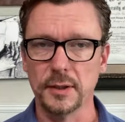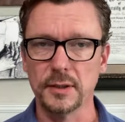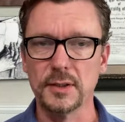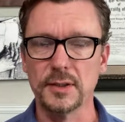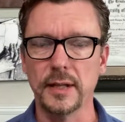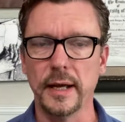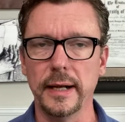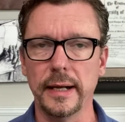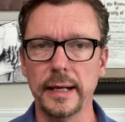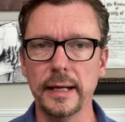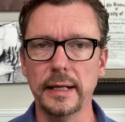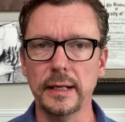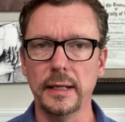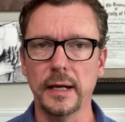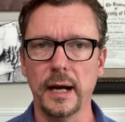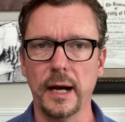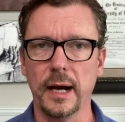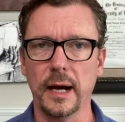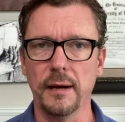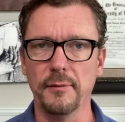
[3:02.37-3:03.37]
that eating a
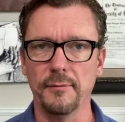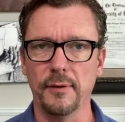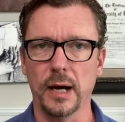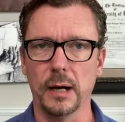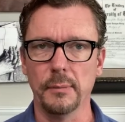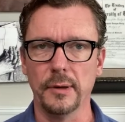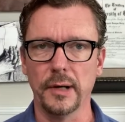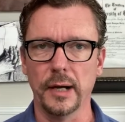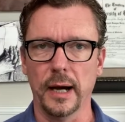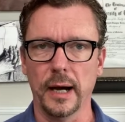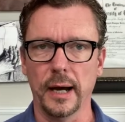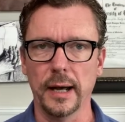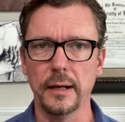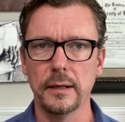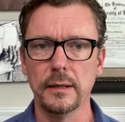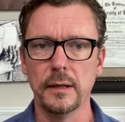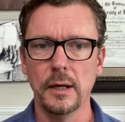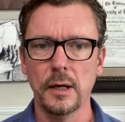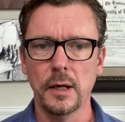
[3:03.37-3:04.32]
high fiber diet